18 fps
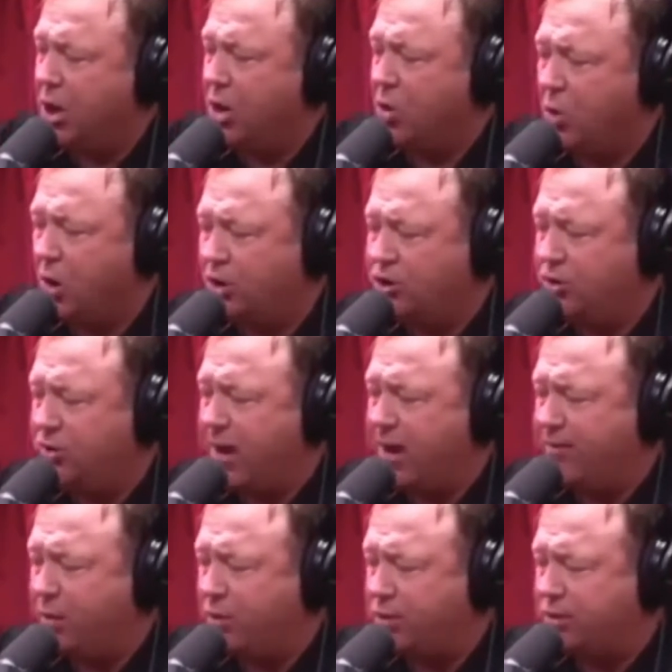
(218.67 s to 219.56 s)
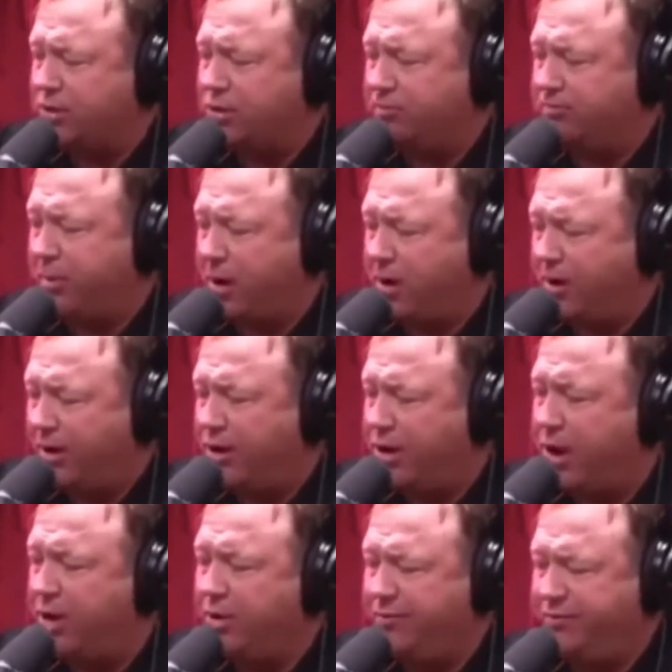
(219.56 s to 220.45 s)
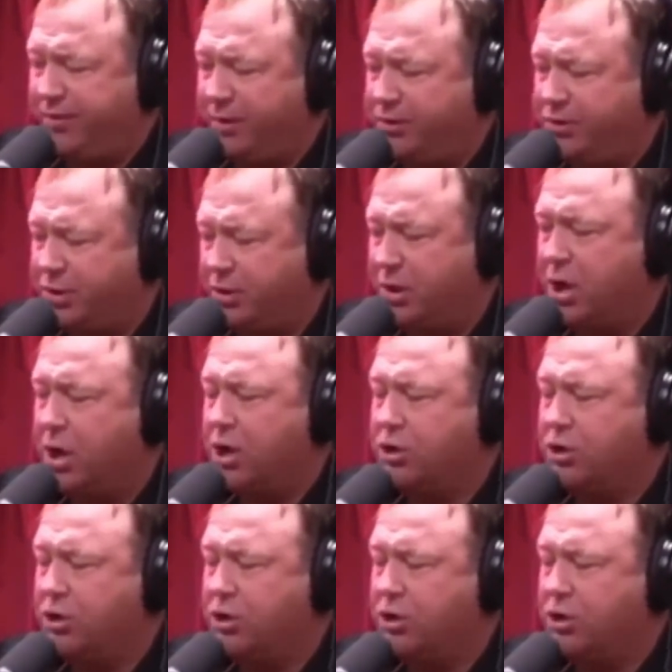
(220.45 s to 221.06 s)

once you have a crystal ball and know the future,